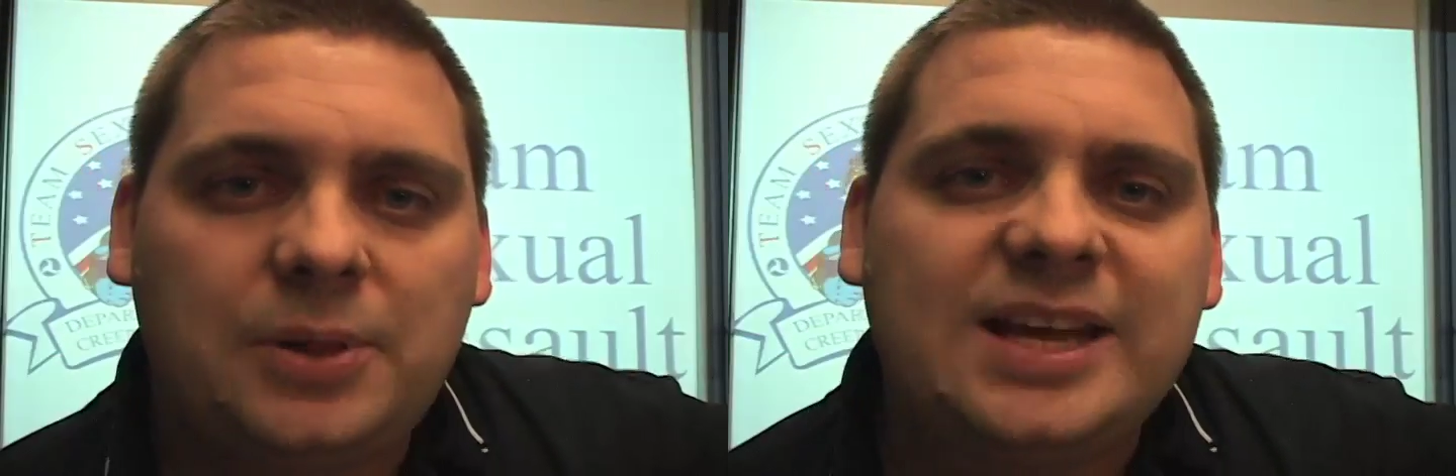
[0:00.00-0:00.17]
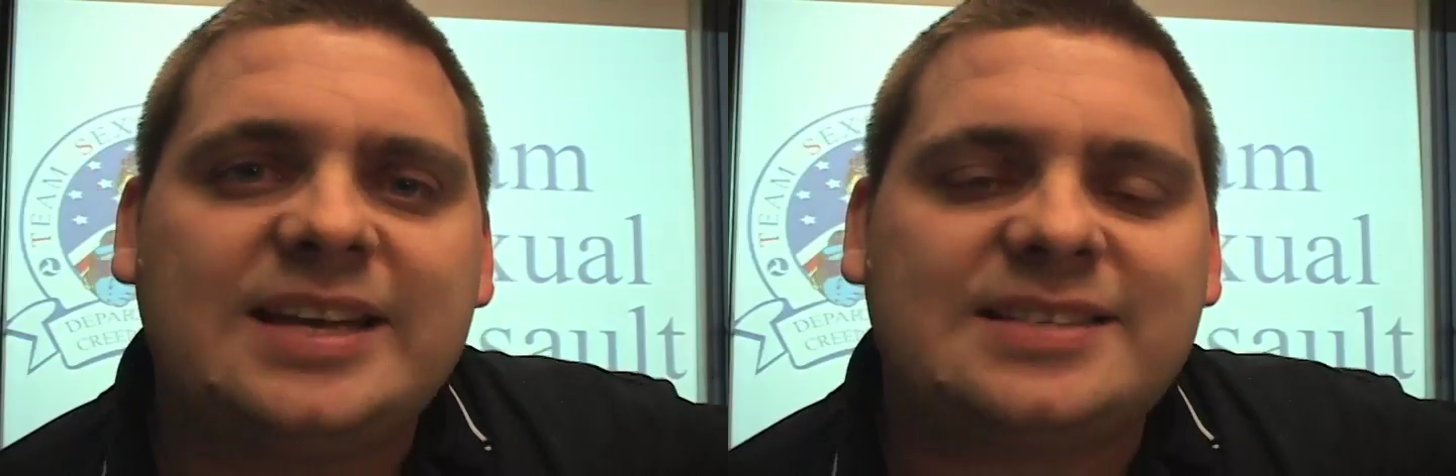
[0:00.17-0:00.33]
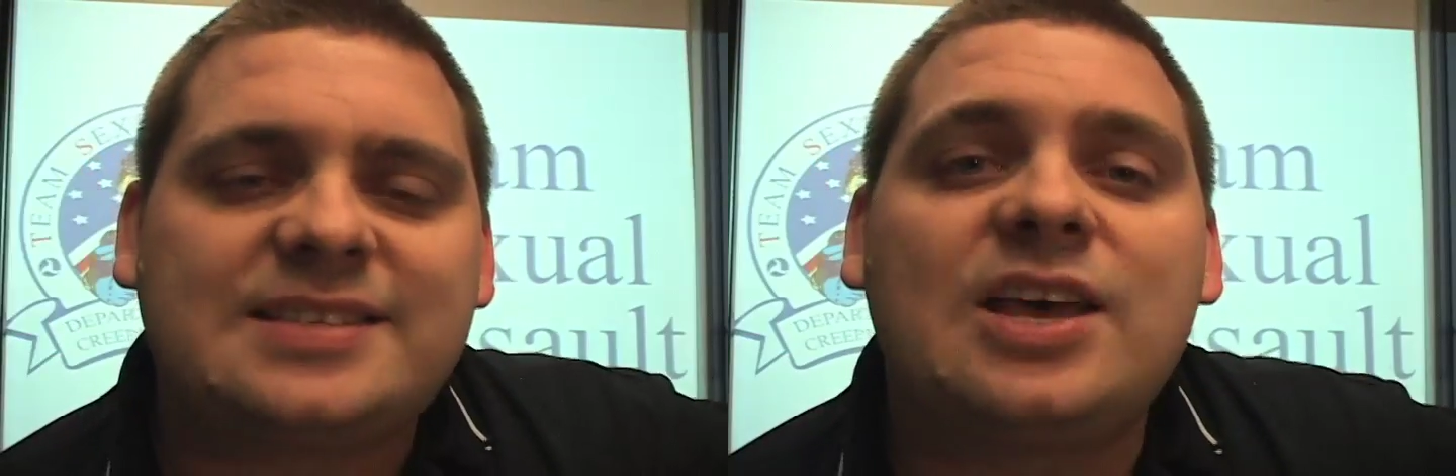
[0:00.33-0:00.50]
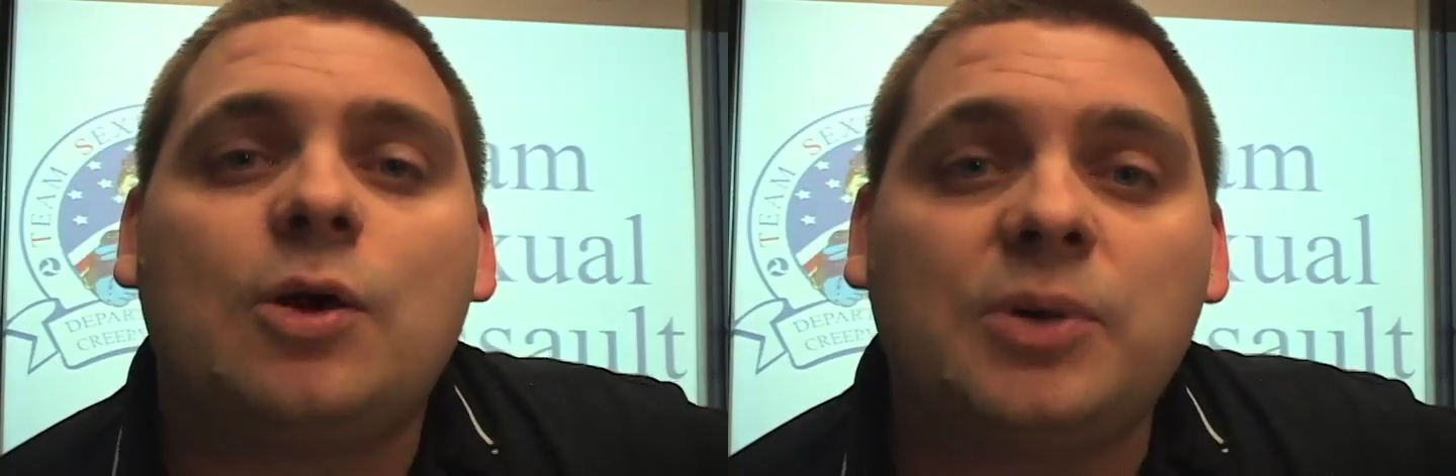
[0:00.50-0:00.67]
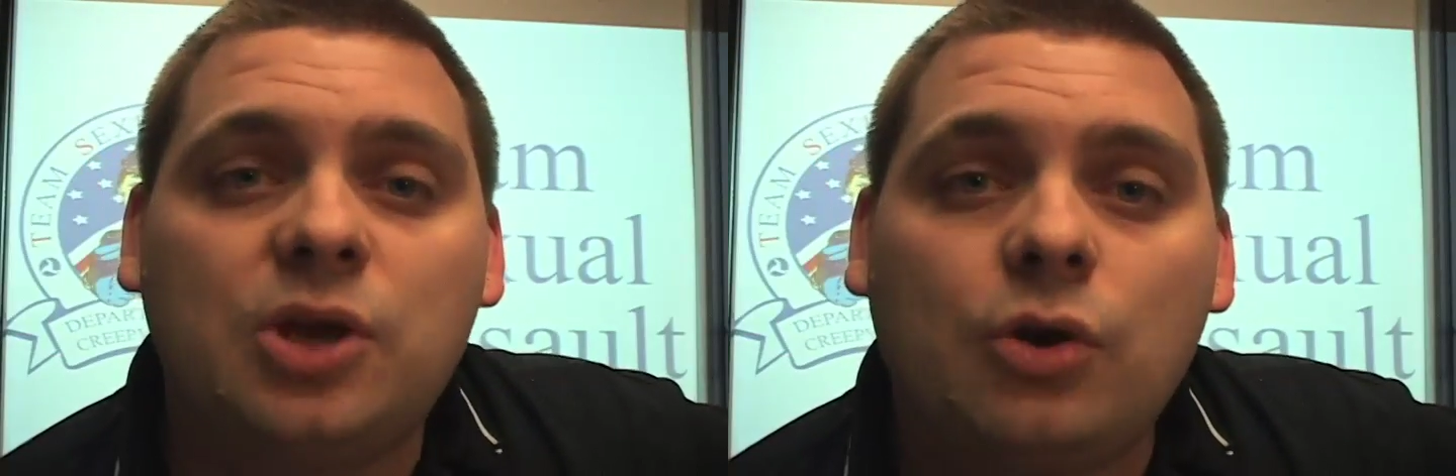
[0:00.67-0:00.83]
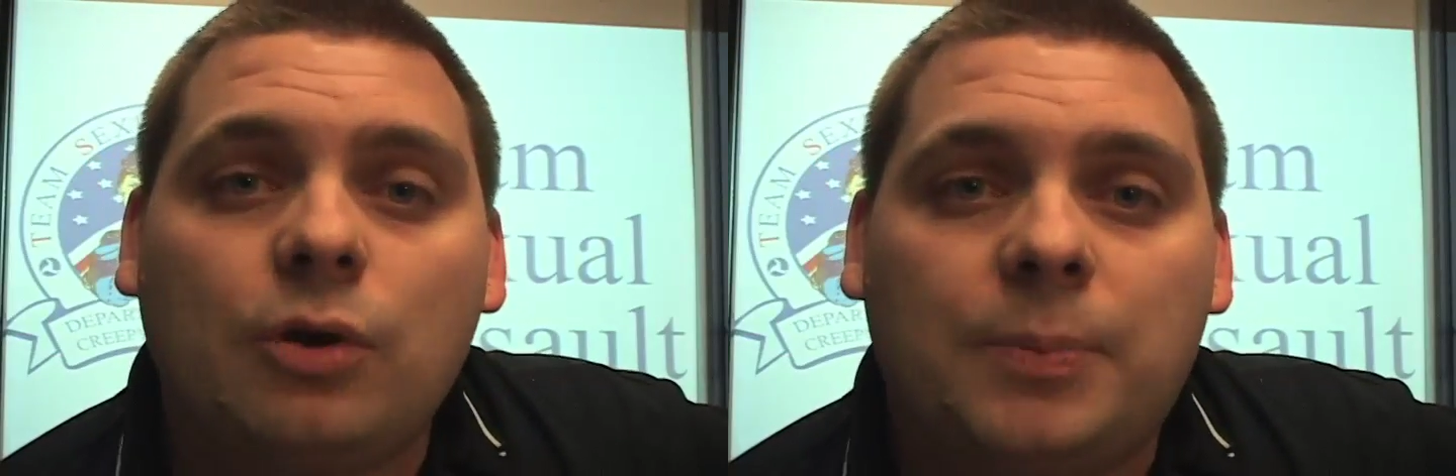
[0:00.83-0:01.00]
Please, tell me
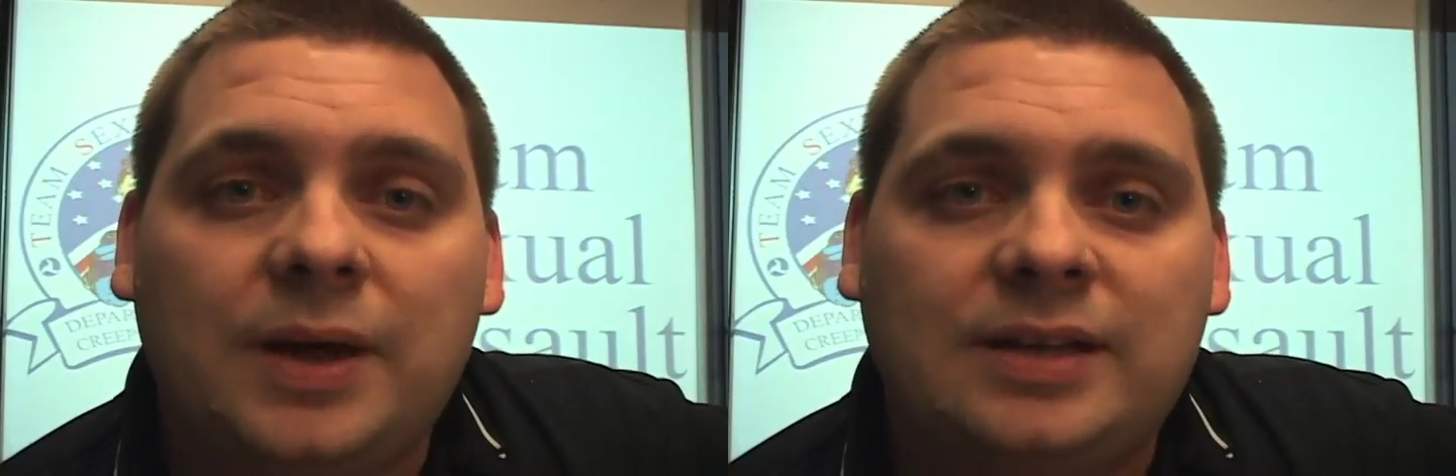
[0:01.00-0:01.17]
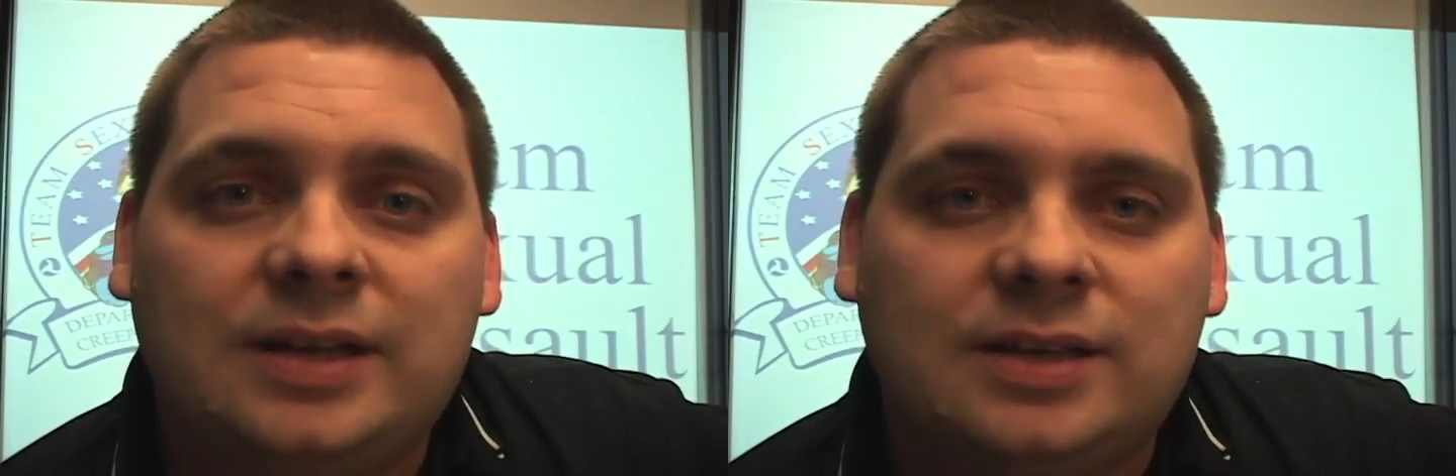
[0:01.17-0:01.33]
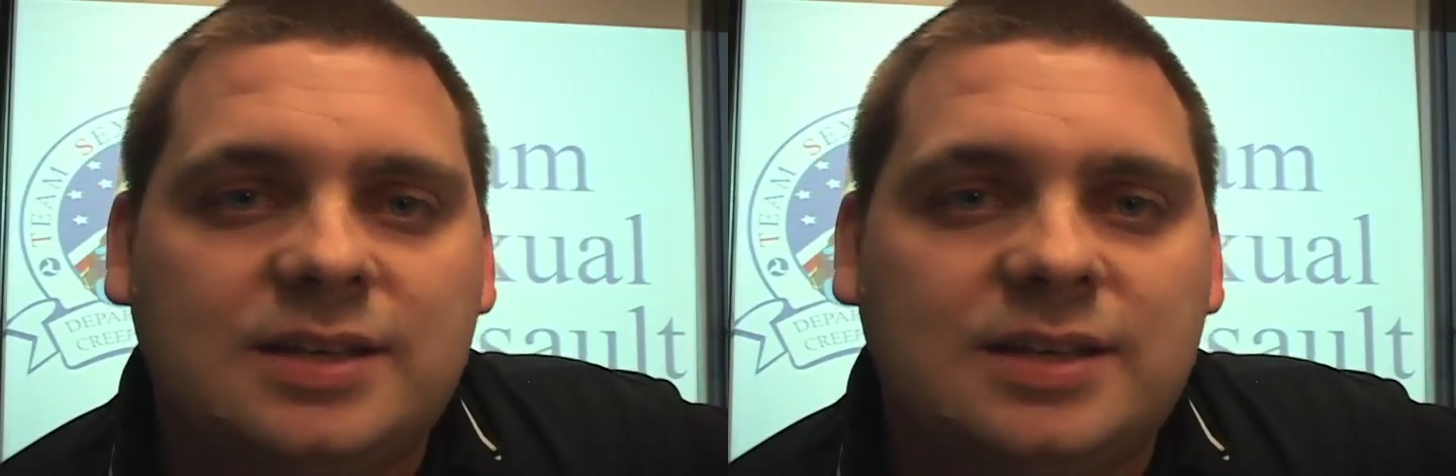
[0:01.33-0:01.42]
your opinion,